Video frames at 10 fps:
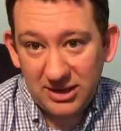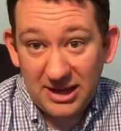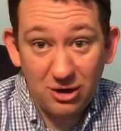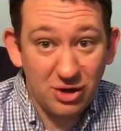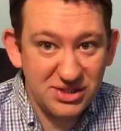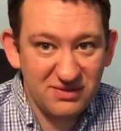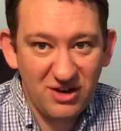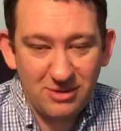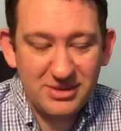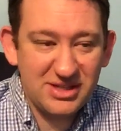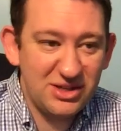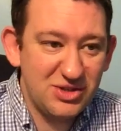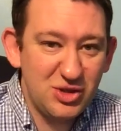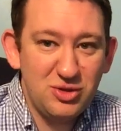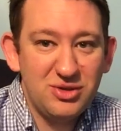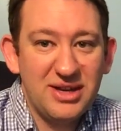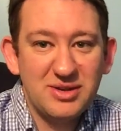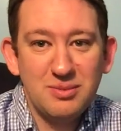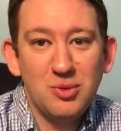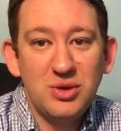getting lots of armies that are
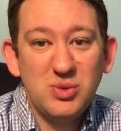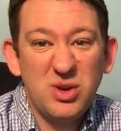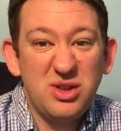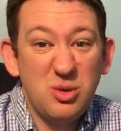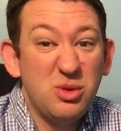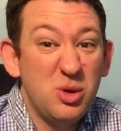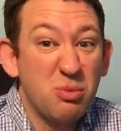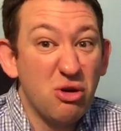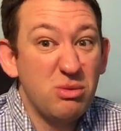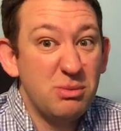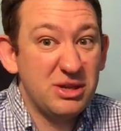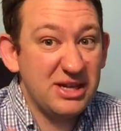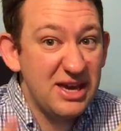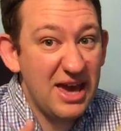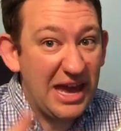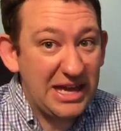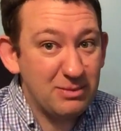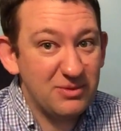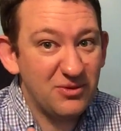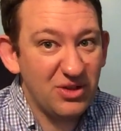2,000 points worth, you're probably
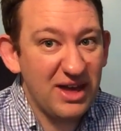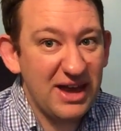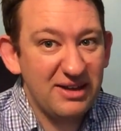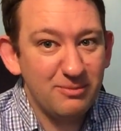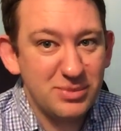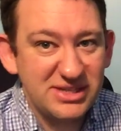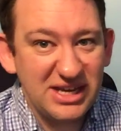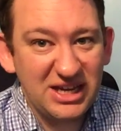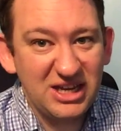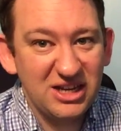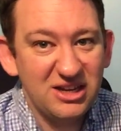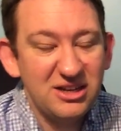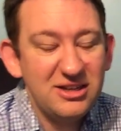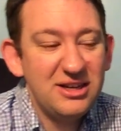aiming for that particular